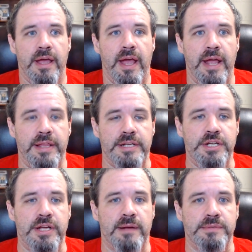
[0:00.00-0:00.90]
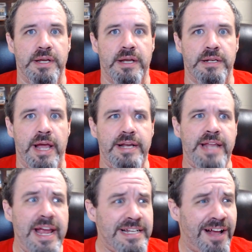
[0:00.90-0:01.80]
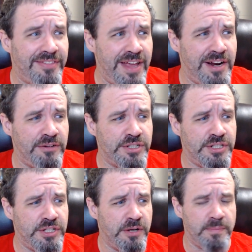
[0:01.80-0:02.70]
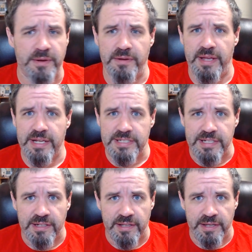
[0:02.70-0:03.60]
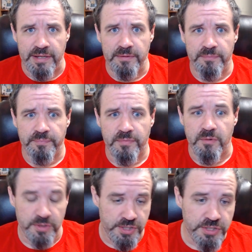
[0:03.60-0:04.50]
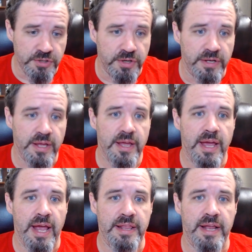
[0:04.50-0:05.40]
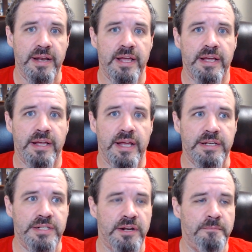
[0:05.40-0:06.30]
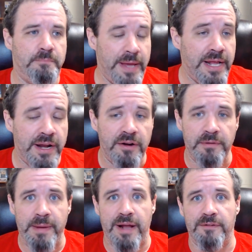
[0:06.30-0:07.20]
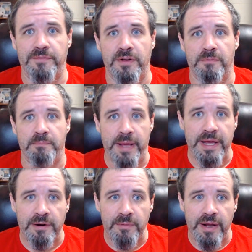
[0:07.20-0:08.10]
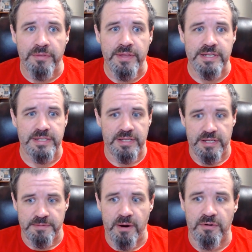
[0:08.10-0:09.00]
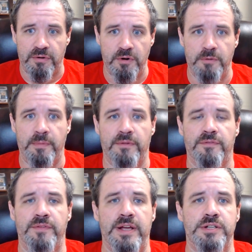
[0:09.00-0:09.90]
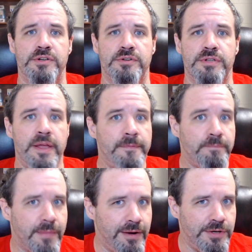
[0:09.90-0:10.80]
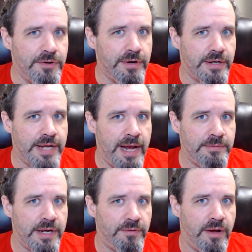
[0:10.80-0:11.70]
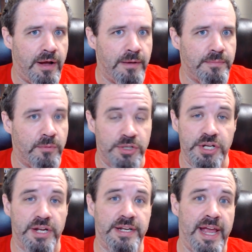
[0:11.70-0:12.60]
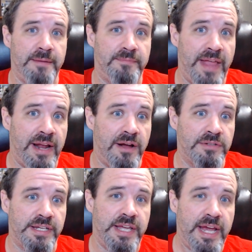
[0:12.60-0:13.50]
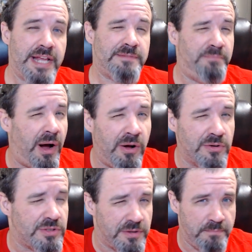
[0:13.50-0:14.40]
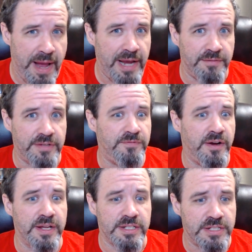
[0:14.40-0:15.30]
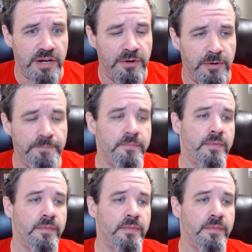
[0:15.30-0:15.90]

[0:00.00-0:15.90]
and then she comes in, takes out Thanos' ship instantly, which she should. And then, instead of being there on the battlefield, being around these small group of Avengers, They're doing a time travel hop where she could take Thanos and kick his balls to the back of his fucking skull.